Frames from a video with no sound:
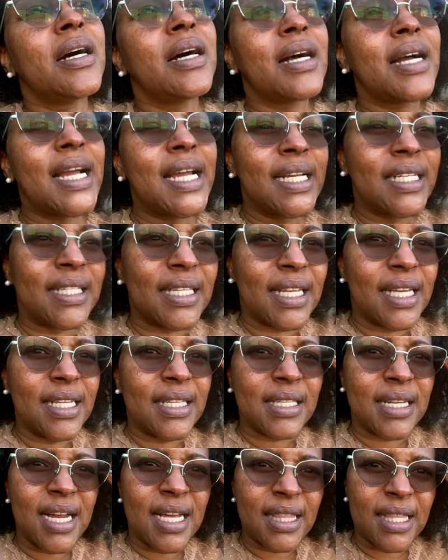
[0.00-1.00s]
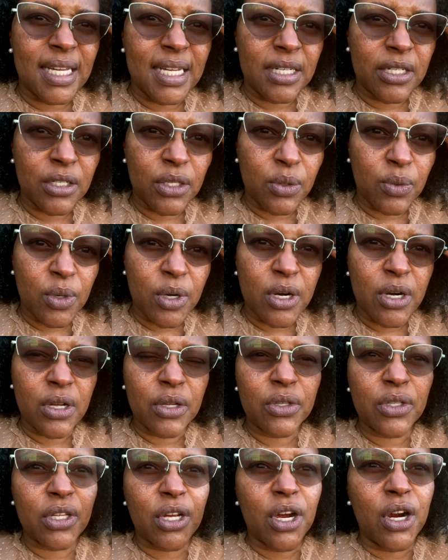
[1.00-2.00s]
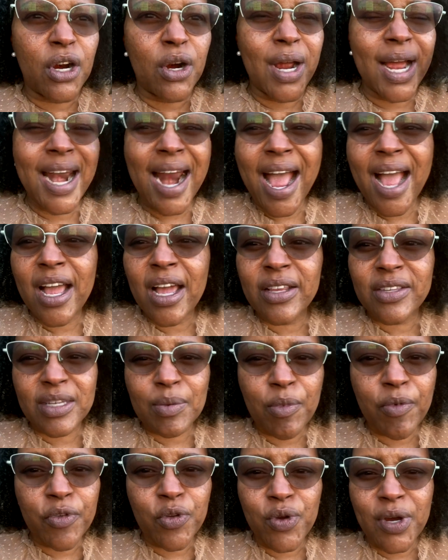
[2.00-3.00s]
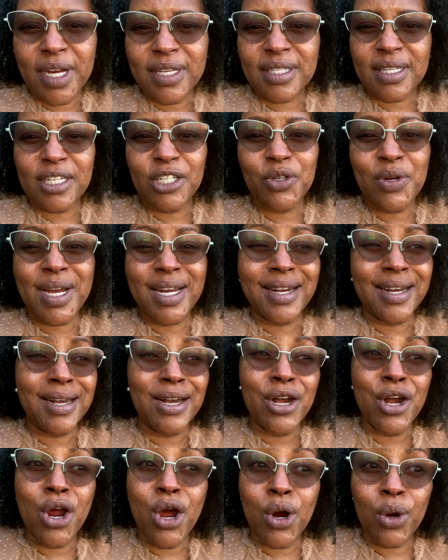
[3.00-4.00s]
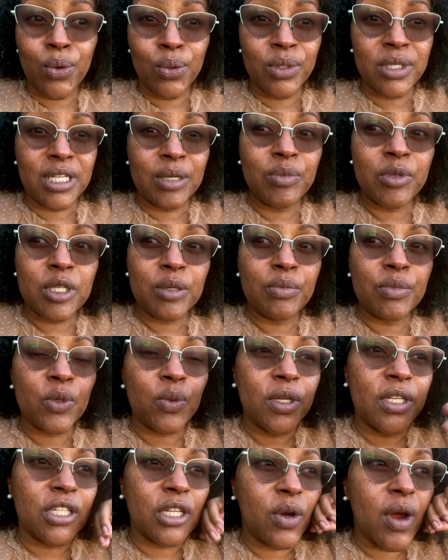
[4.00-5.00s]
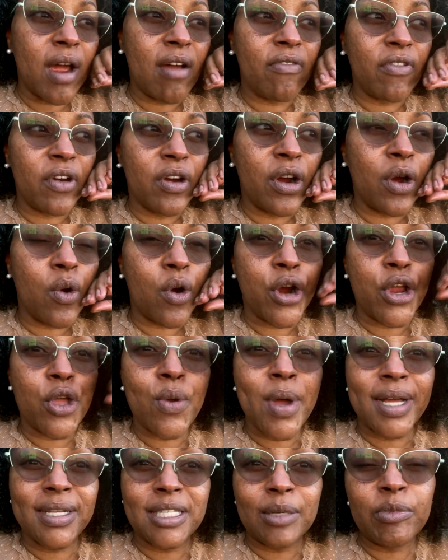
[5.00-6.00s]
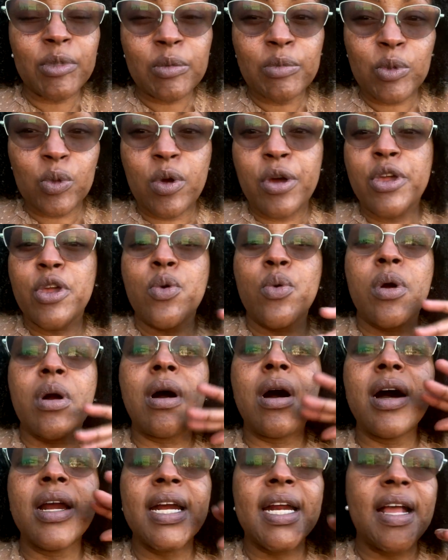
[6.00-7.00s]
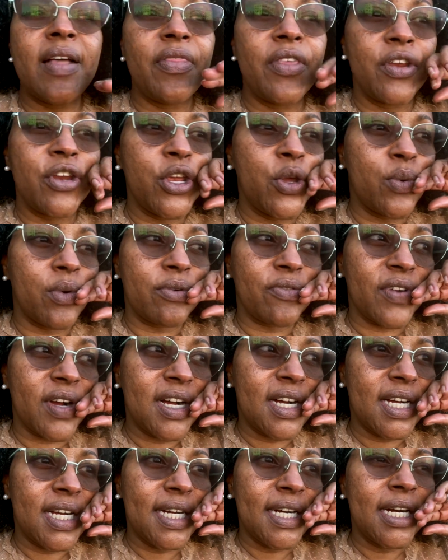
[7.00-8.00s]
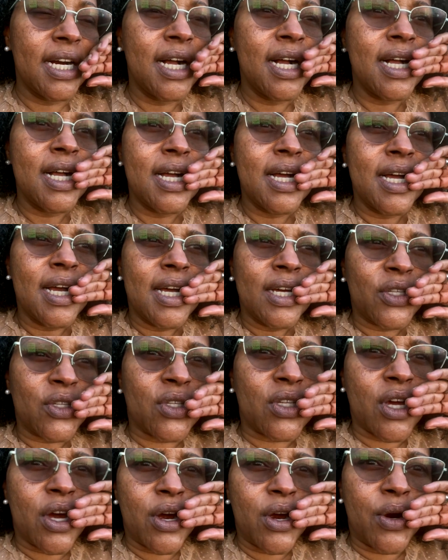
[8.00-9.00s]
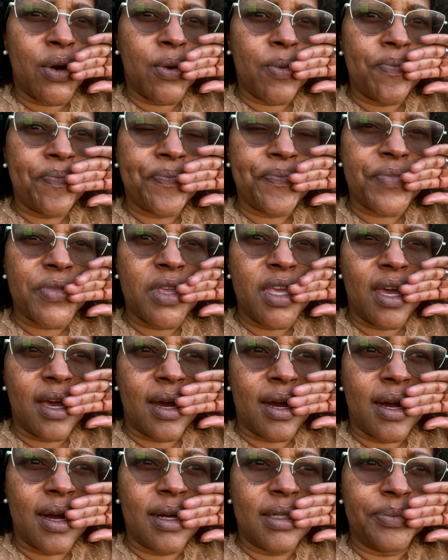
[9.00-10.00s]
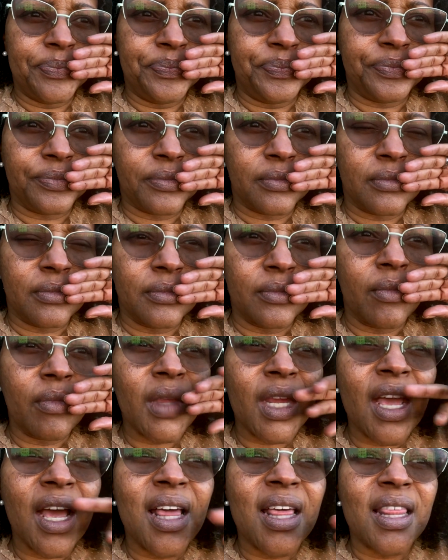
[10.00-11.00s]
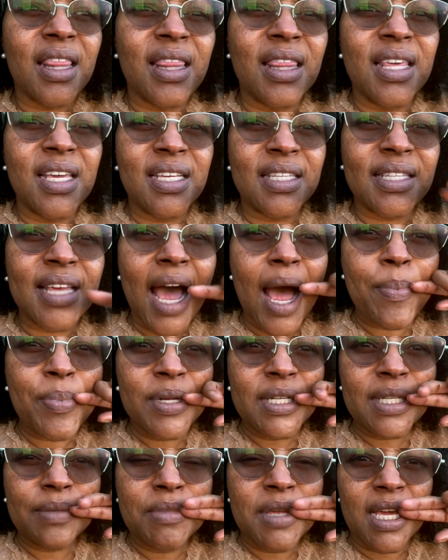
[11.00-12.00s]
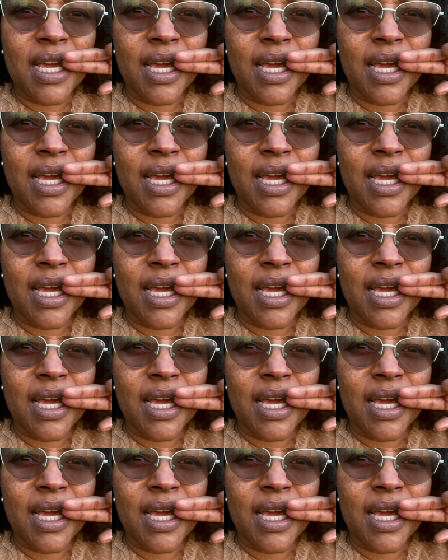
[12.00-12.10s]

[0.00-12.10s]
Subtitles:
It's not the end of the world. So, and some of you guys said you had no symptoms whatsoever, or you had symptoms while you were on it and then you were fine. So, yeah. This happened to me